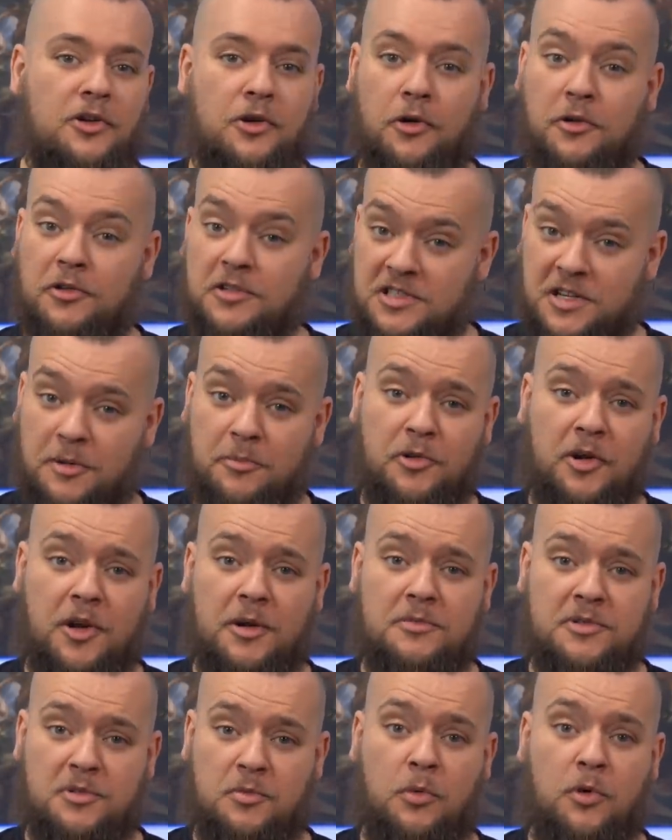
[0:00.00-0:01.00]
God
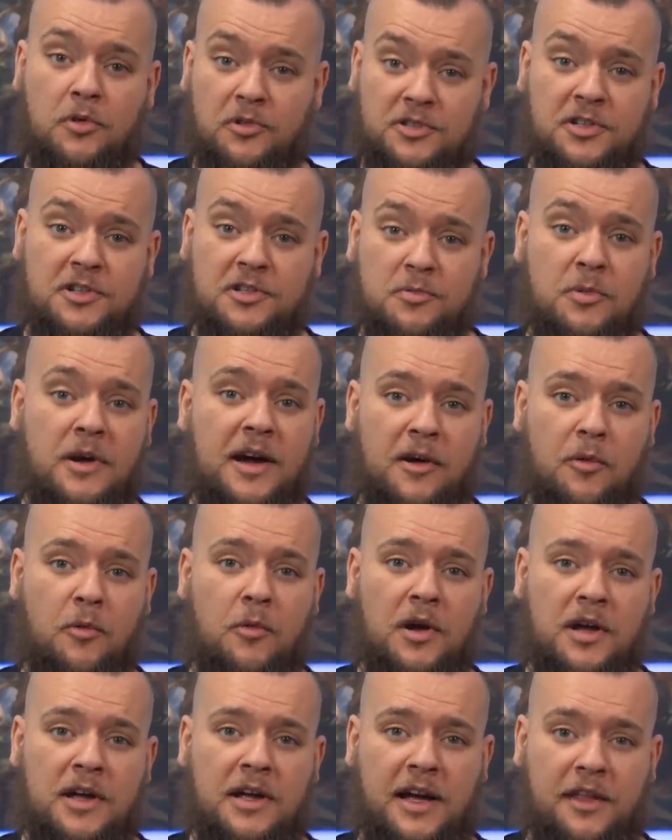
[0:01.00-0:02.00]
sometimes wants us
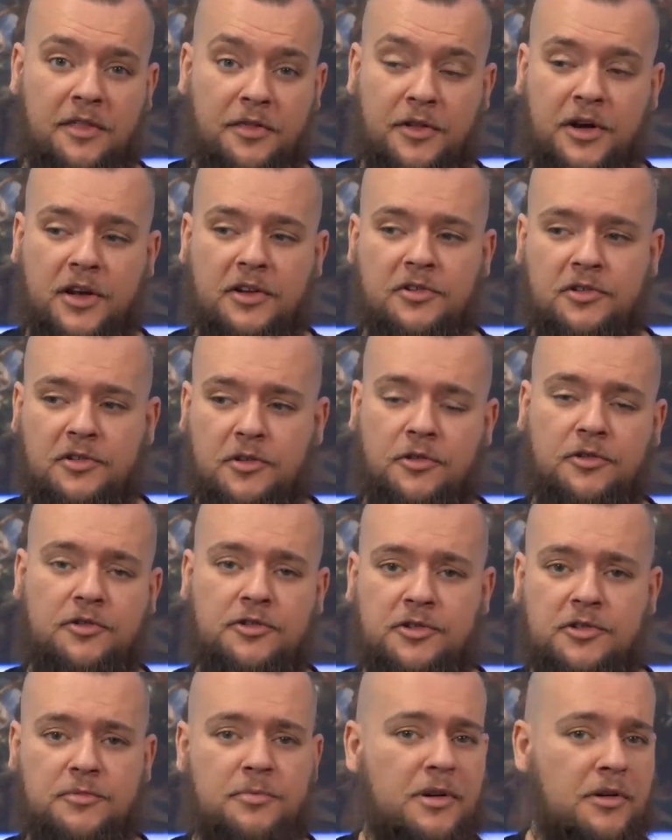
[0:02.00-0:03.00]
well, and thus
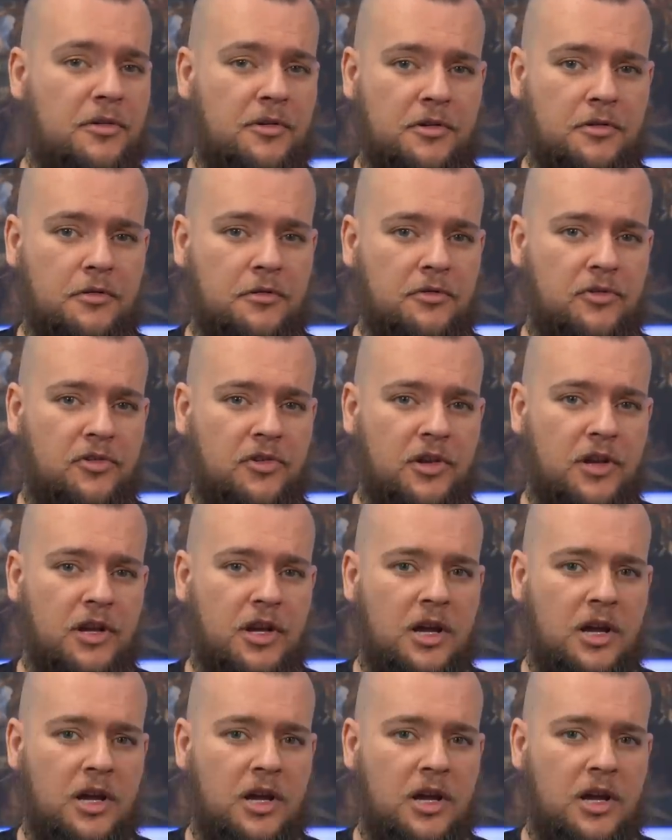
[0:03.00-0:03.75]
conjures miracles.